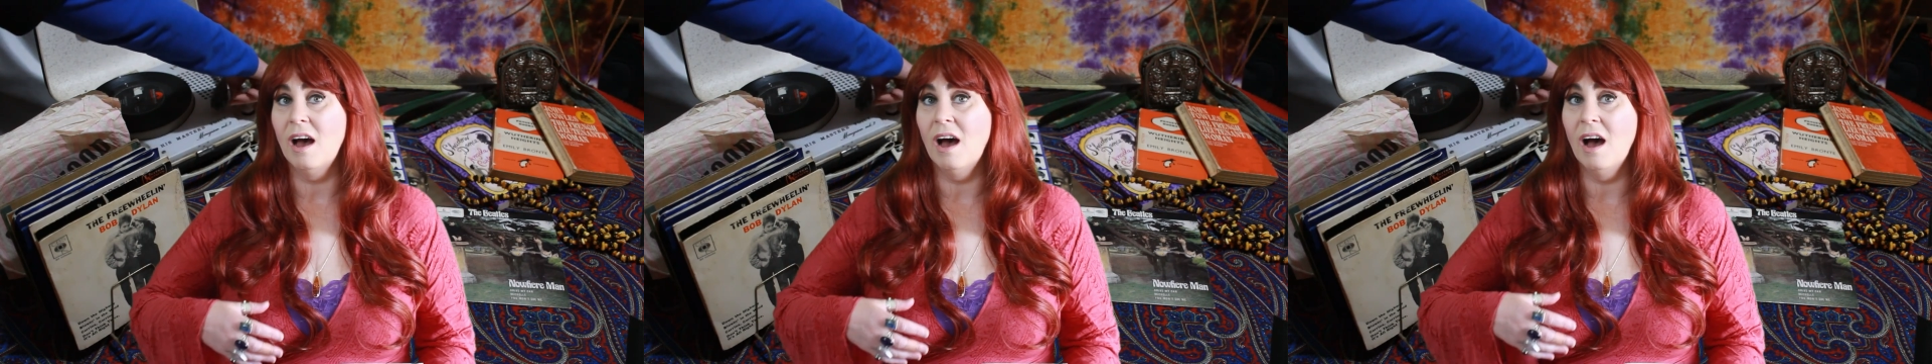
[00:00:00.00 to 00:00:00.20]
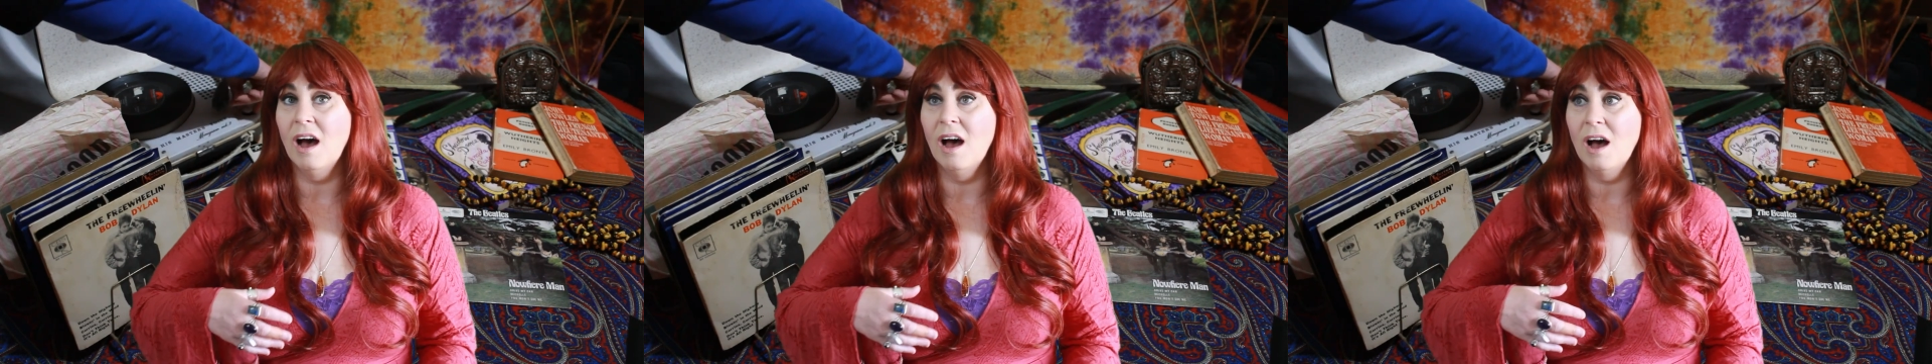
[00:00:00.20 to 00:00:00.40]

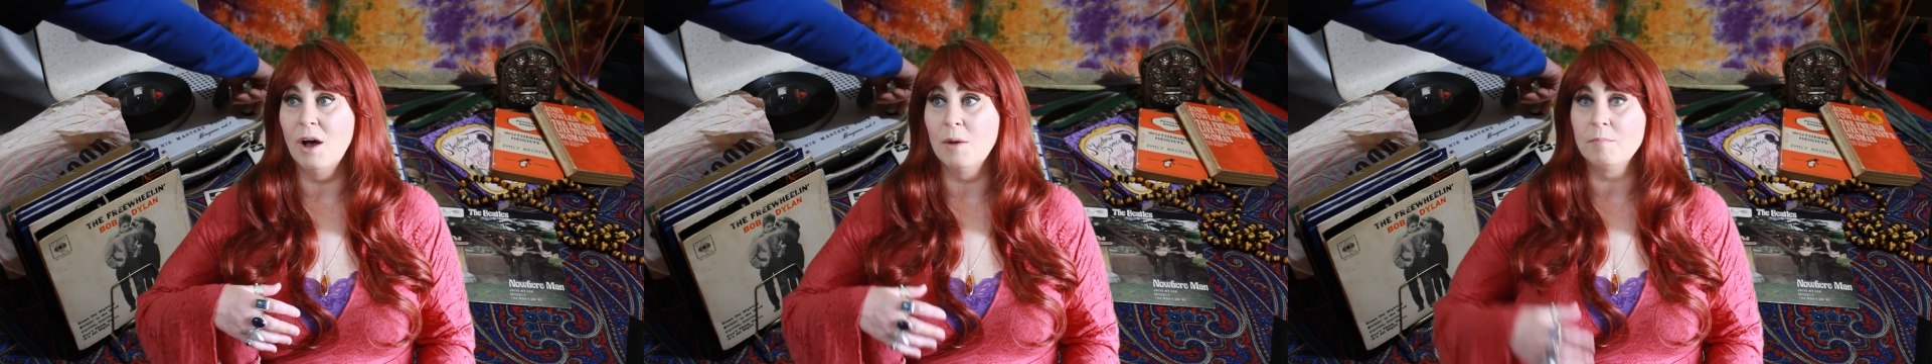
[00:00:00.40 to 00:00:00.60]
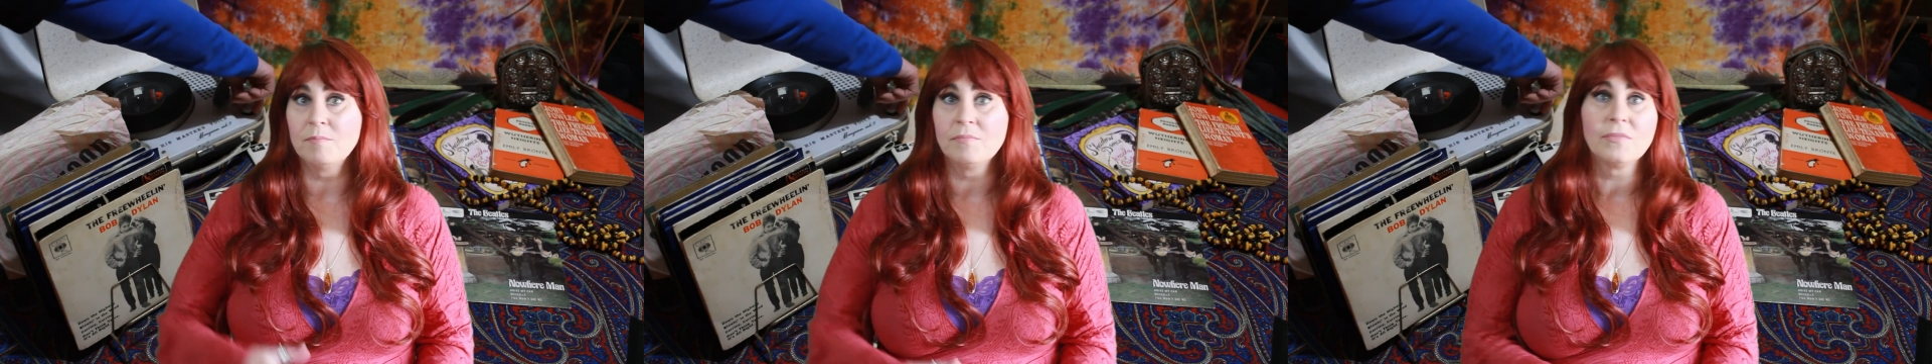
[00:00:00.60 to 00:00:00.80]

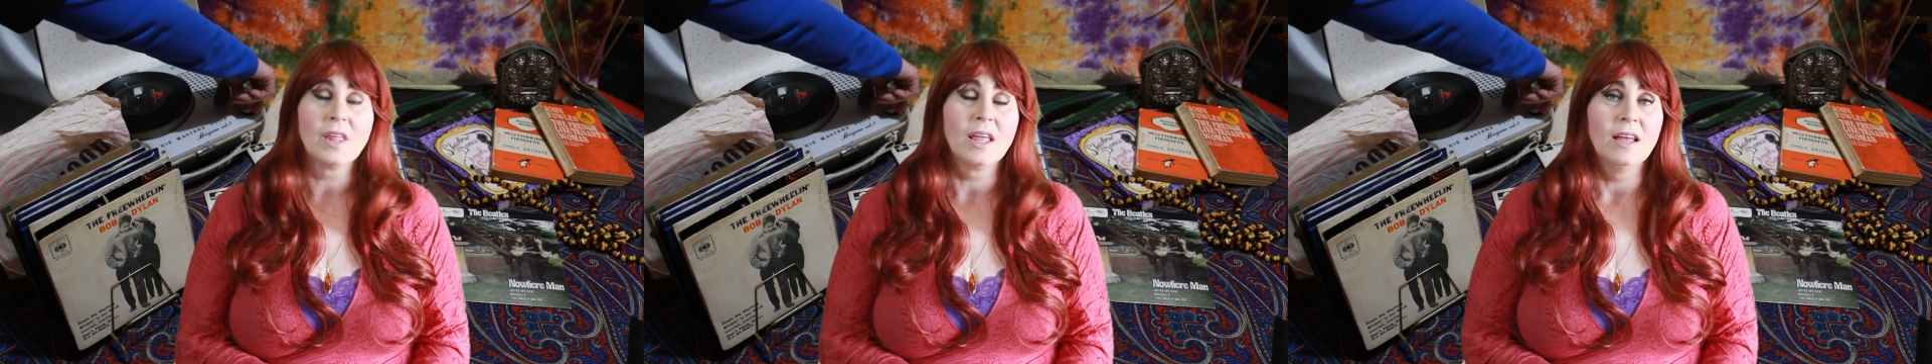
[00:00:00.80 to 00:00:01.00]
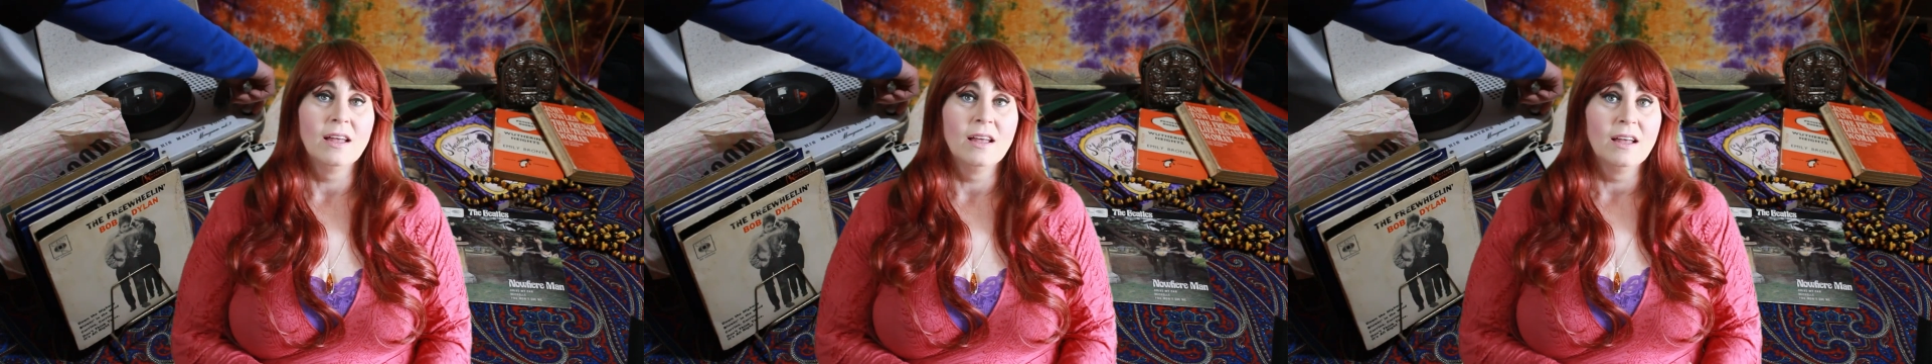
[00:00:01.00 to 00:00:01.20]

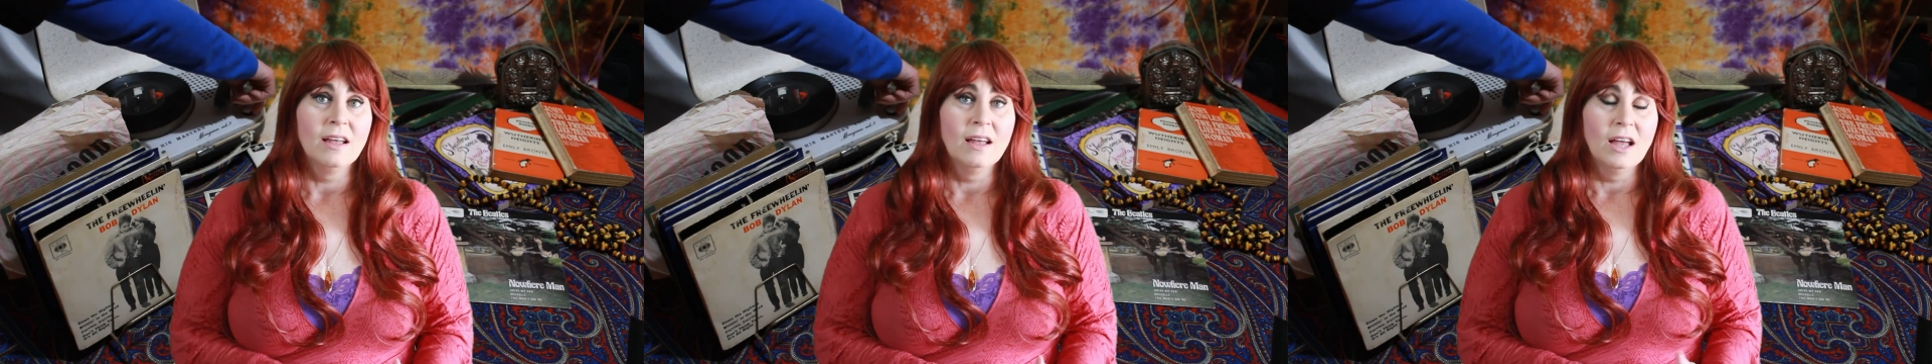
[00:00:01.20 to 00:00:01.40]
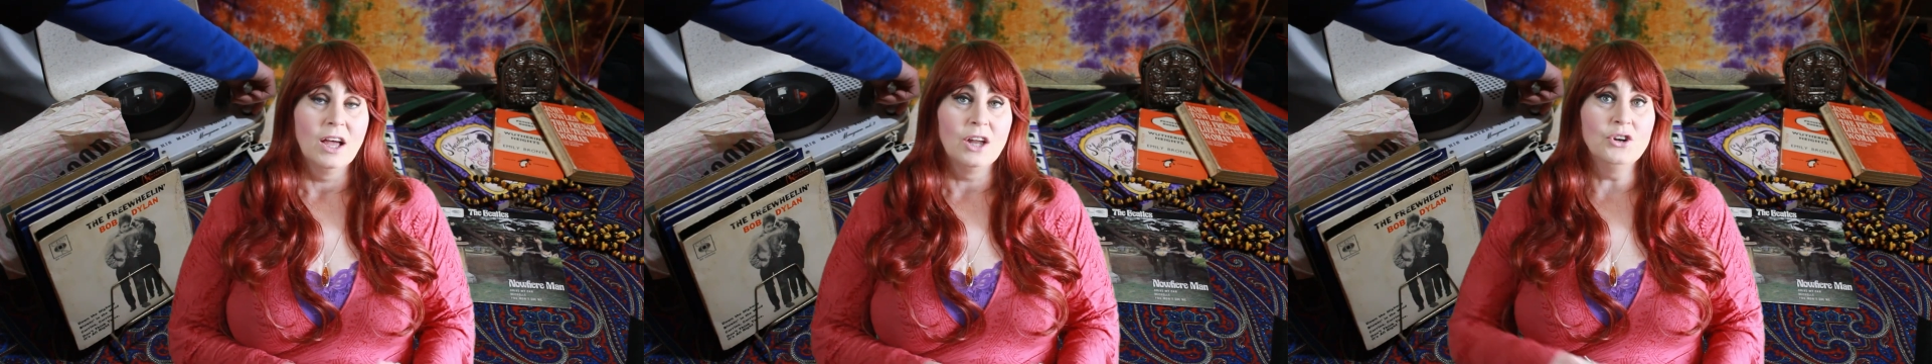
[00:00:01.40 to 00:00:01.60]

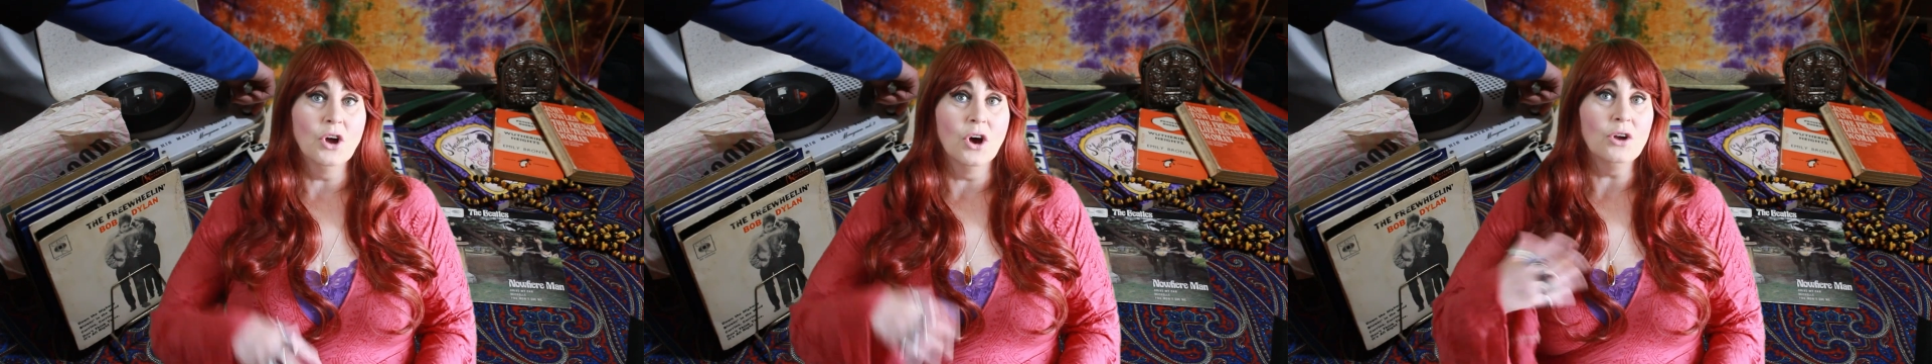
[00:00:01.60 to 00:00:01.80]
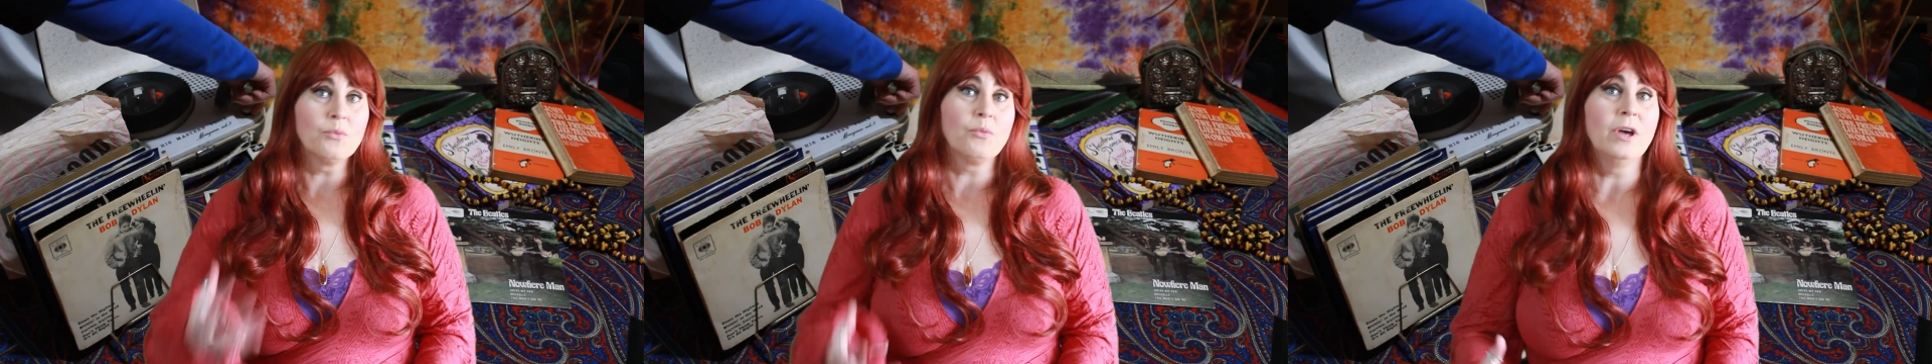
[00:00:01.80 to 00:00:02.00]
not